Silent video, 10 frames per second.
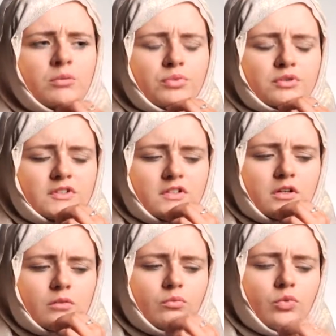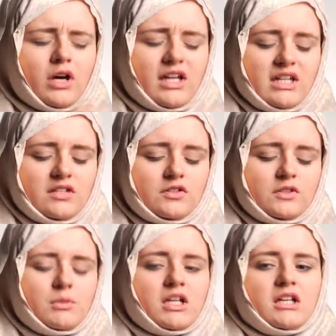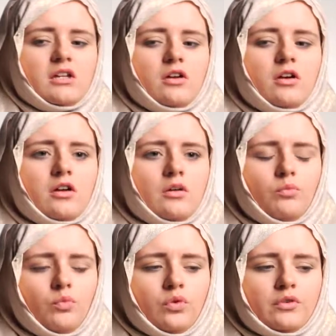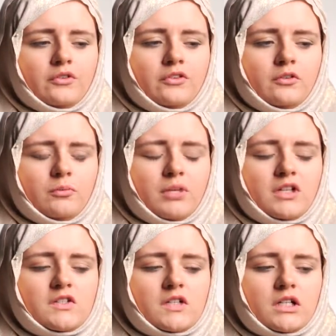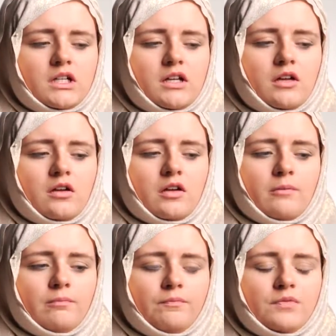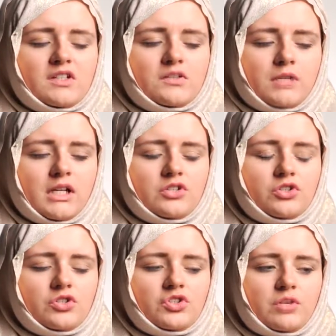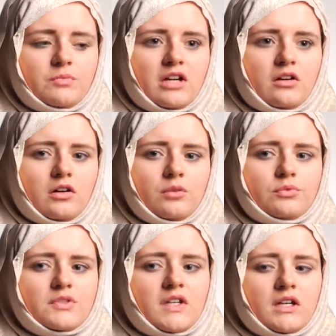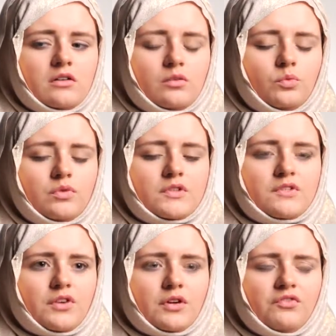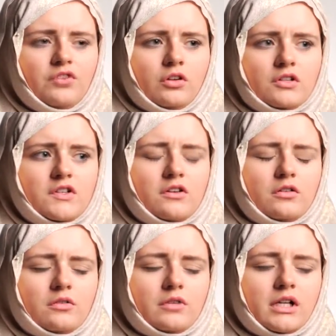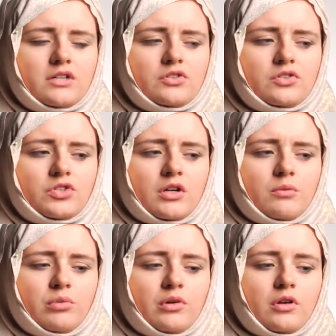But what hindered me was basically this relationship that I was in was a very volatile relationship.